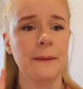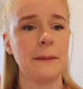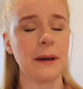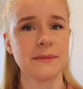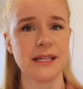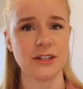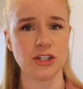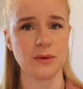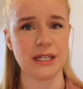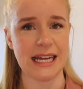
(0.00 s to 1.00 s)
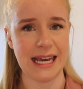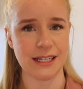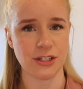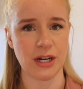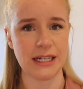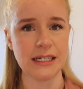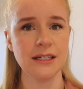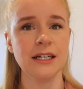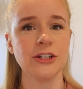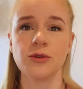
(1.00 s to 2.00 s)
My mom said that she wanted a hair straightener,
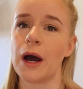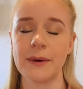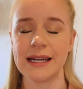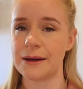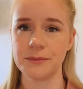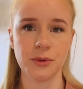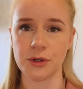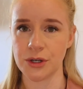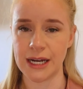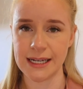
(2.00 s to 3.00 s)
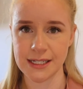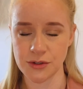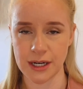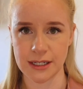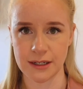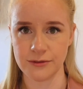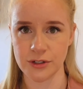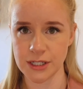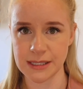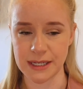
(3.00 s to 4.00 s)
so I went out and bought her a hair straightener for
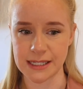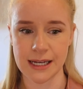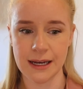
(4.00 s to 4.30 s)
Christmas.